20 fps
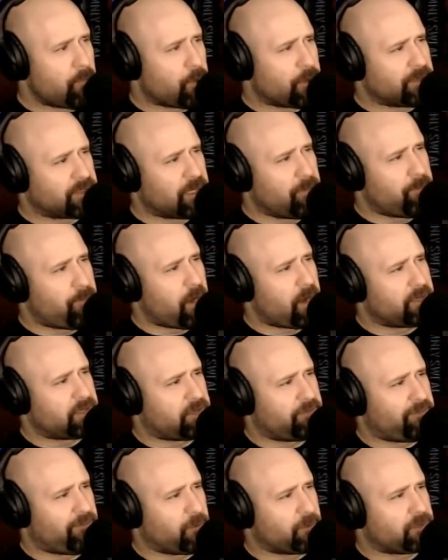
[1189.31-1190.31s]
President
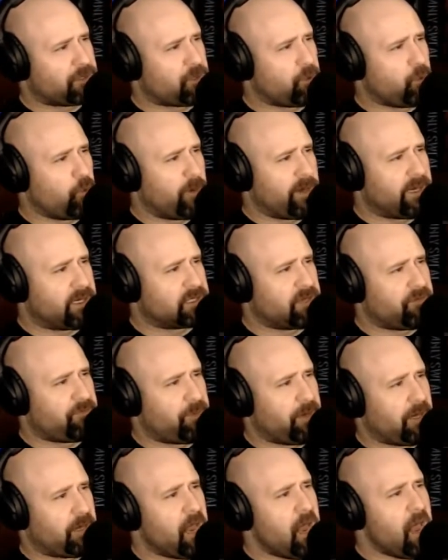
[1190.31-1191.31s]
Biden's first 2 weeks
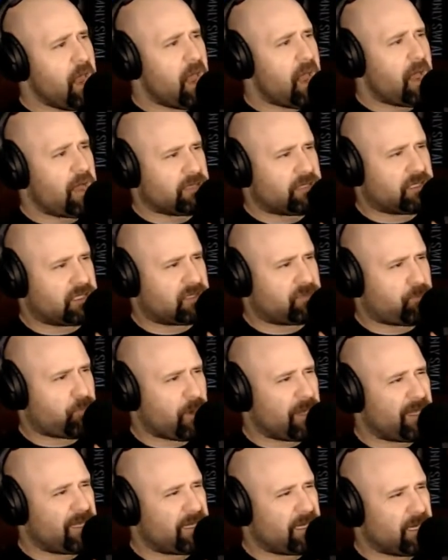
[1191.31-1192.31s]
have been a
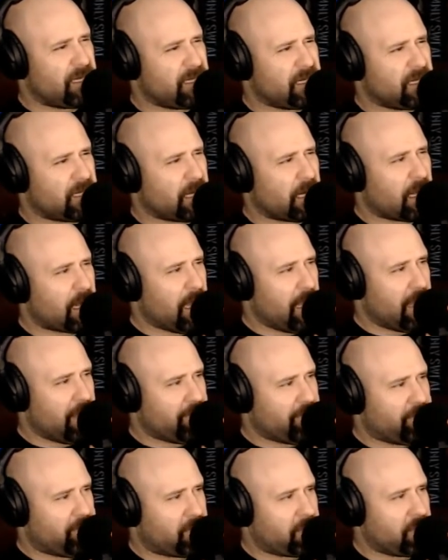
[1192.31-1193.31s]
sprint to the
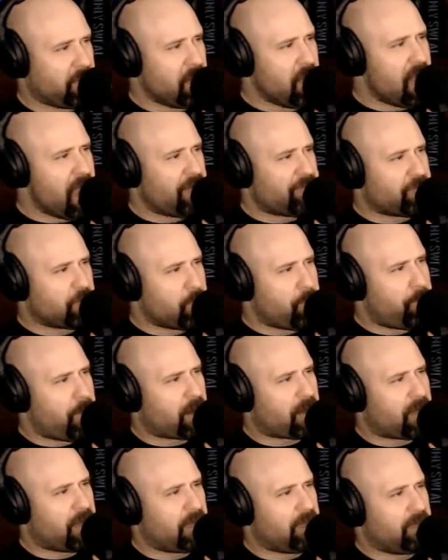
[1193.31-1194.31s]
left. After
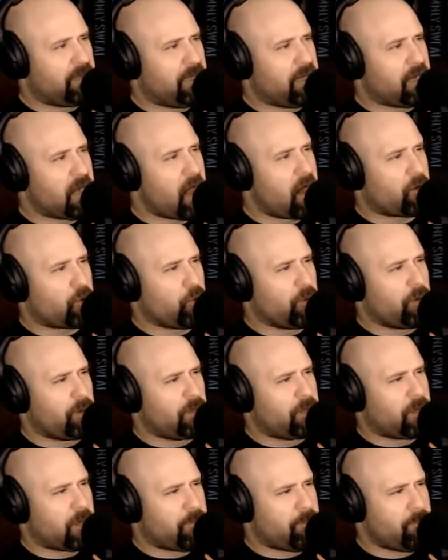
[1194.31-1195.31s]
bucking the
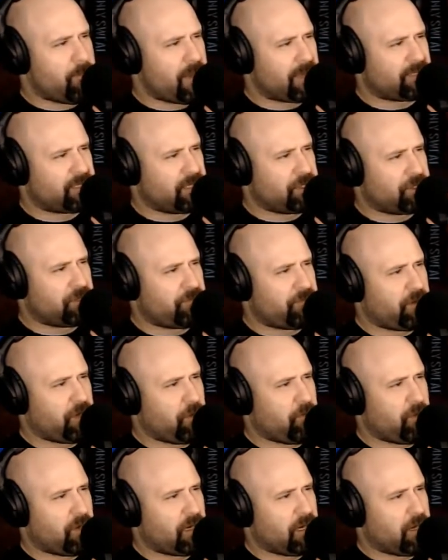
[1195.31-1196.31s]
inaugural message of
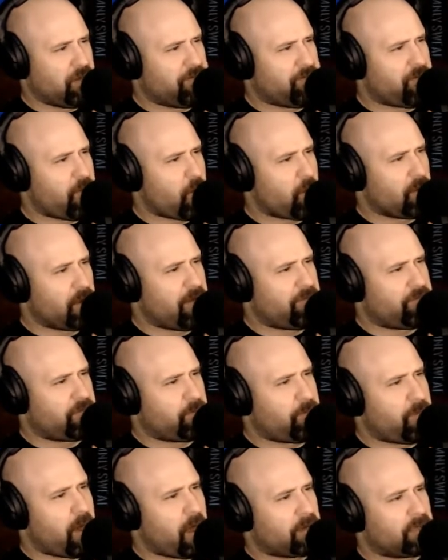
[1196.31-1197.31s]
unity,
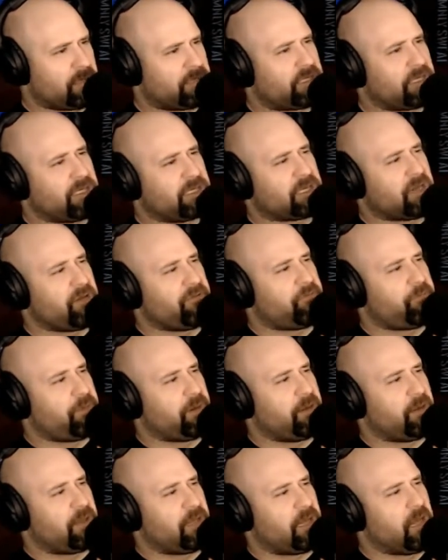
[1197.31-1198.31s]
far-left policies have
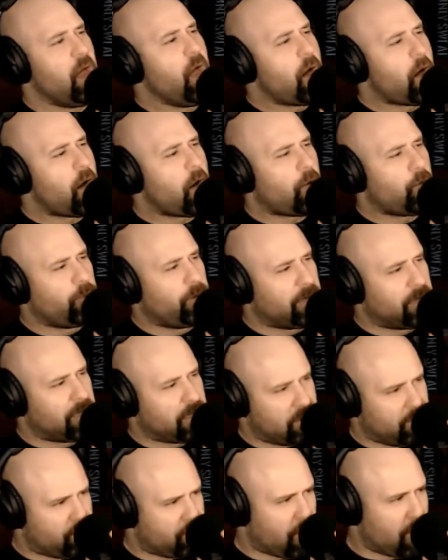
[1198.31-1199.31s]
been the
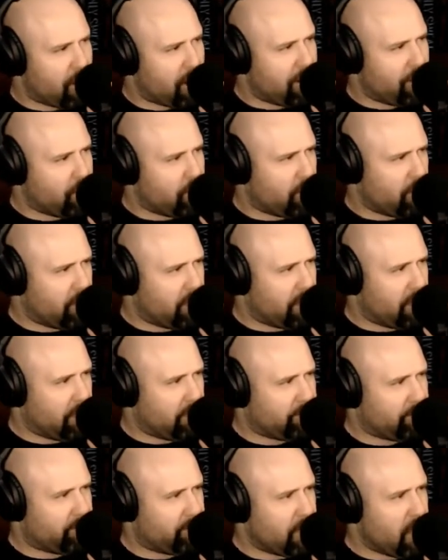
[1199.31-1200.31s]
only
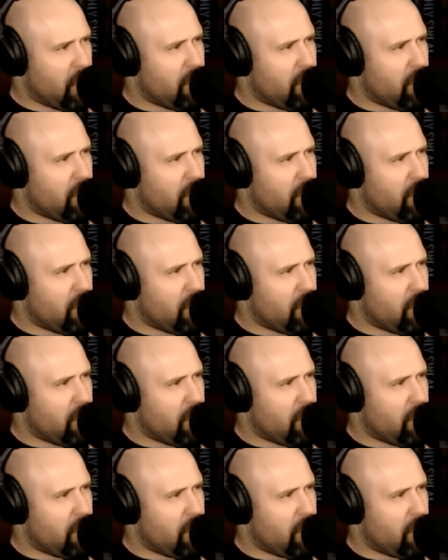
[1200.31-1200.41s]
priority.